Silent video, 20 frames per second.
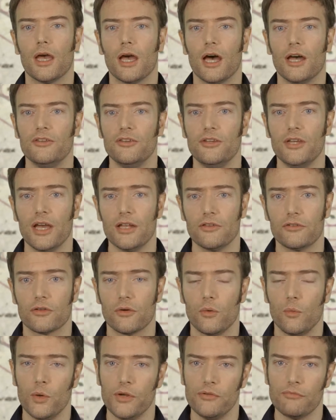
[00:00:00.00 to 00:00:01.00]
And yet,
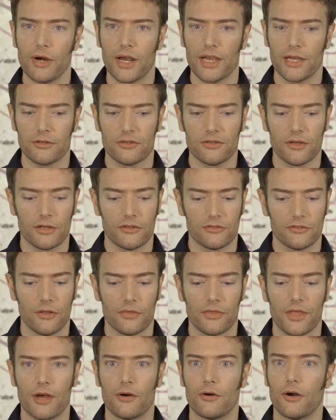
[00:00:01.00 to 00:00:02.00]
we recognize
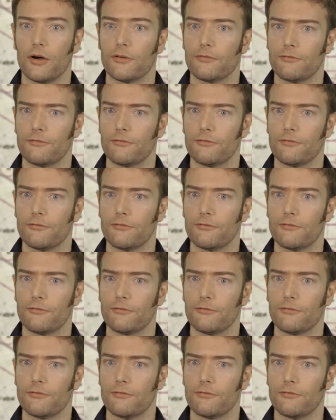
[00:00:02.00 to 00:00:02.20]
that there are